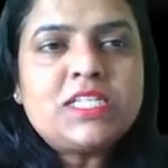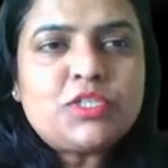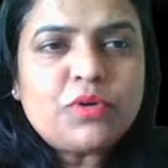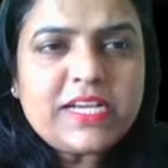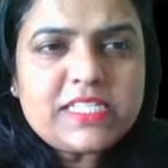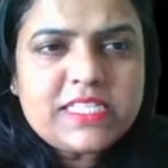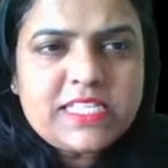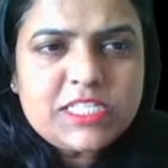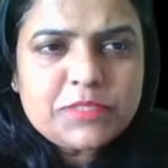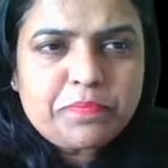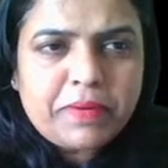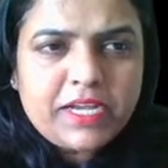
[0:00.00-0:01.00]
so guys,
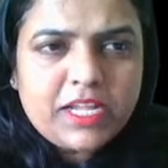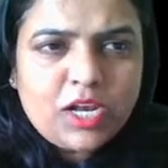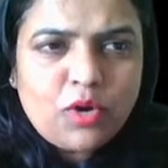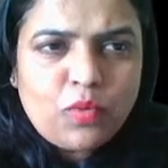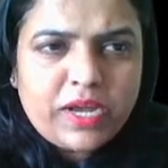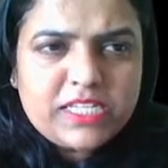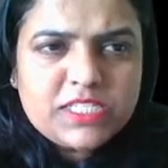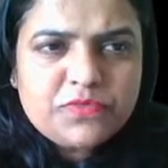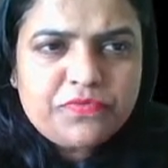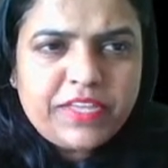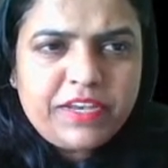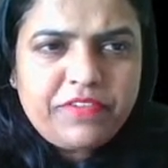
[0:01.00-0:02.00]
this particular one
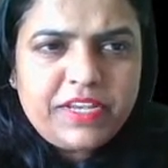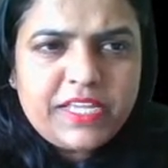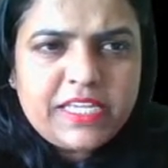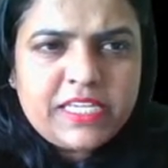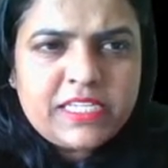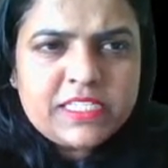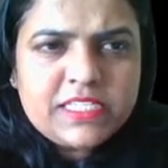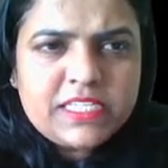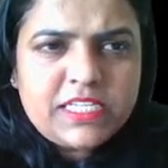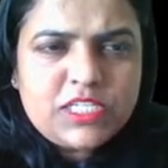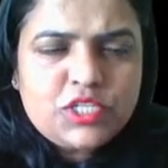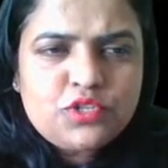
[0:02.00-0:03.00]
is very very
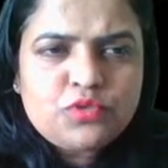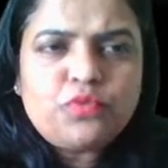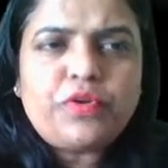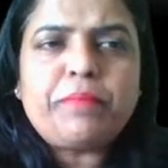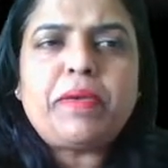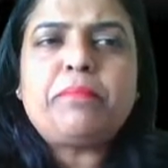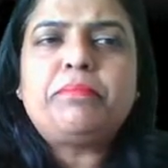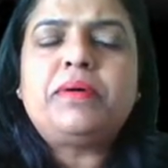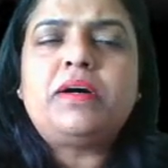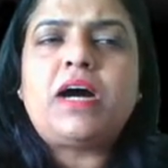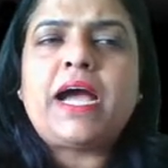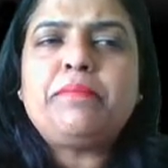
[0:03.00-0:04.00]
easy to
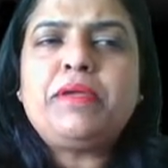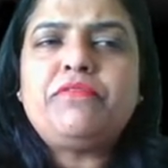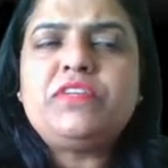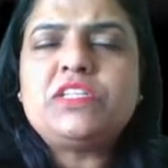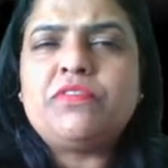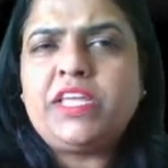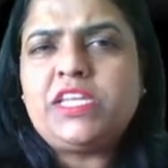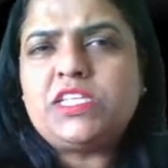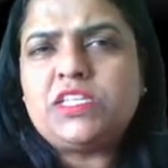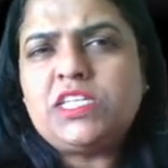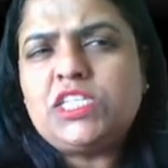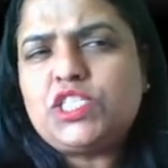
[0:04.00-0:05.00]
remember. I mean,
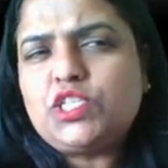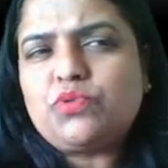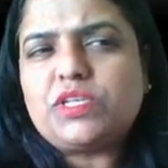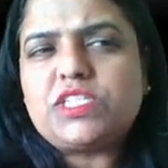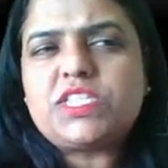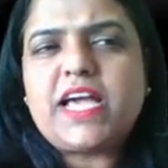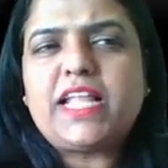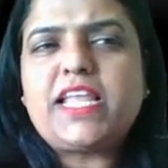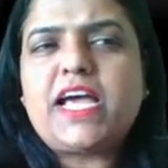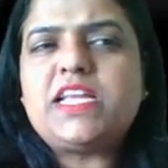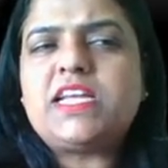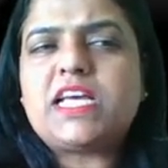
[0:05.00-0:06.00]
very easy to understand
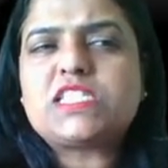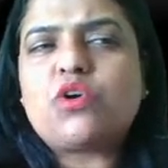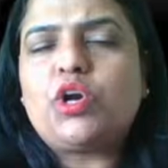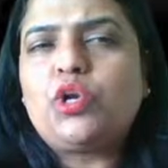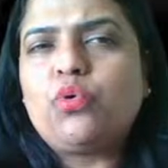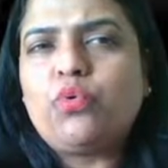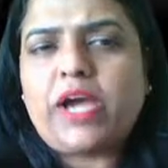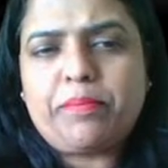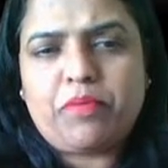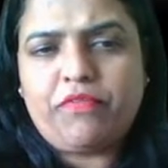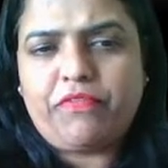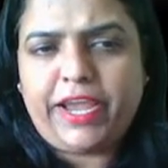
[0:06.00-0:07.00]
that it has got two
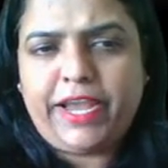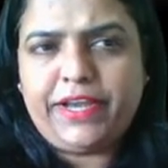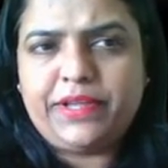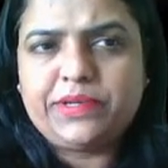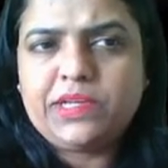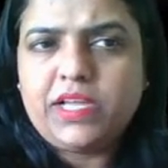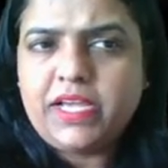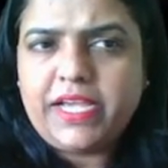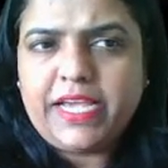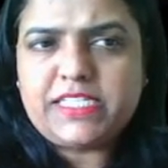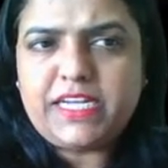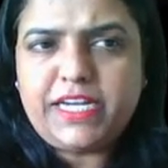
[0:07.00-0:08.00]
type of end,
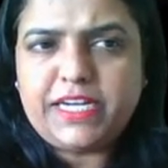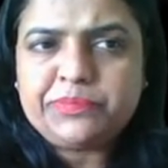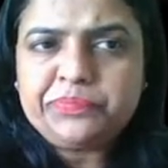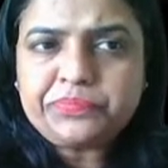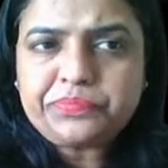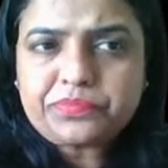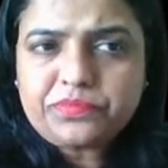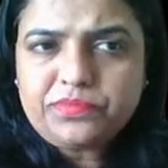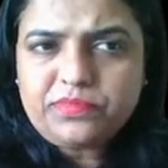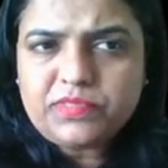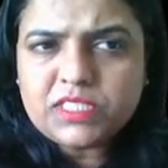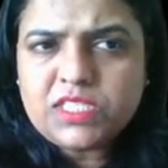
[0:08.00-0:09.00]
isn't it?
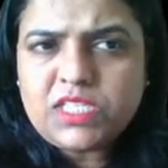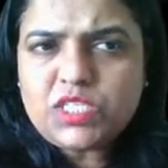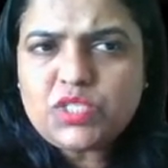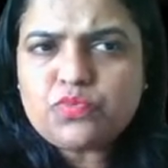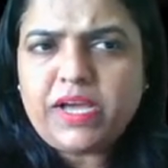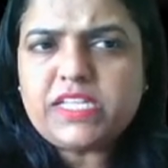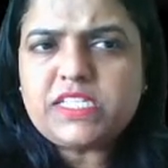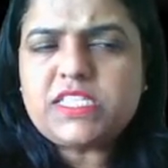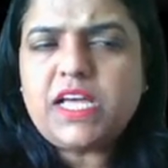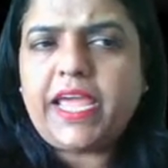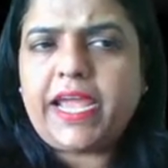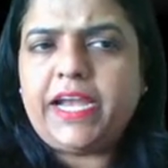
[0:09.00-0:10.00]
This one is
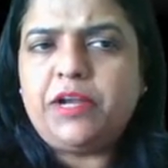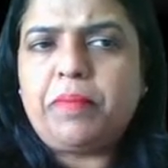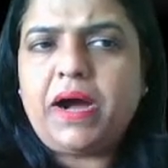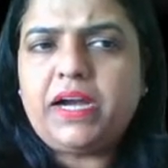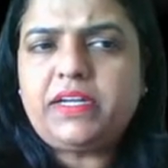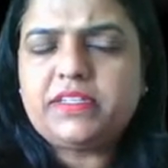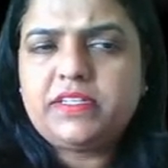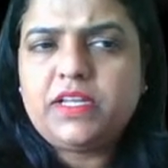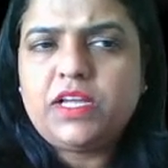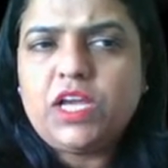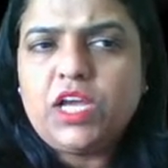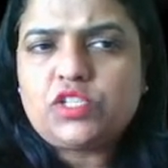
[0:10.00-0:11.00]
the head part.
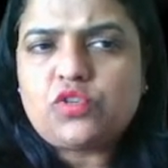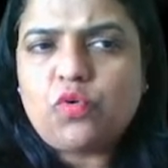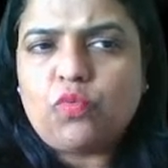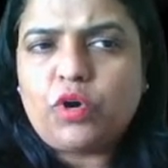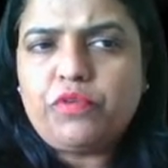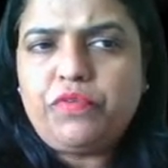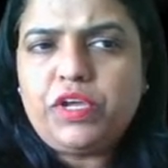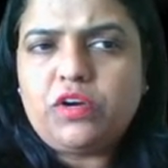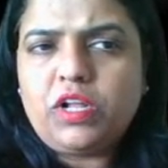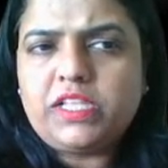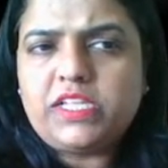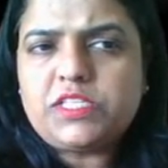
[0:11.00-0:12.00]
So what do we
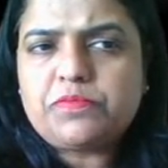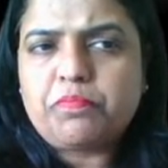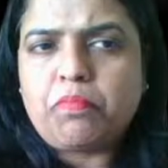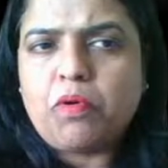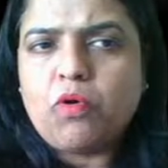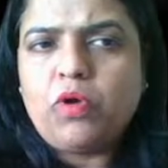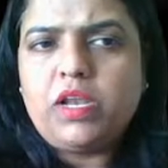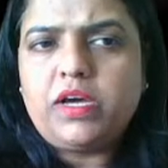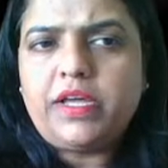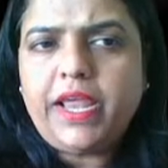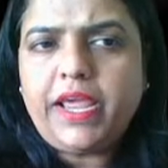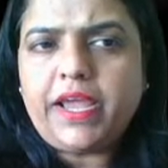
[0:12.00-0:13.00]
call this?
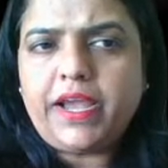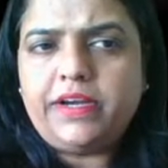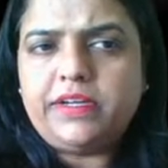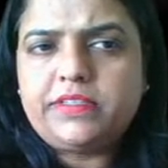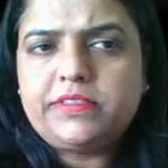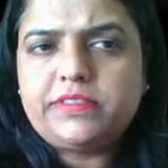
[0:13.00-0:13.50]
Polar head.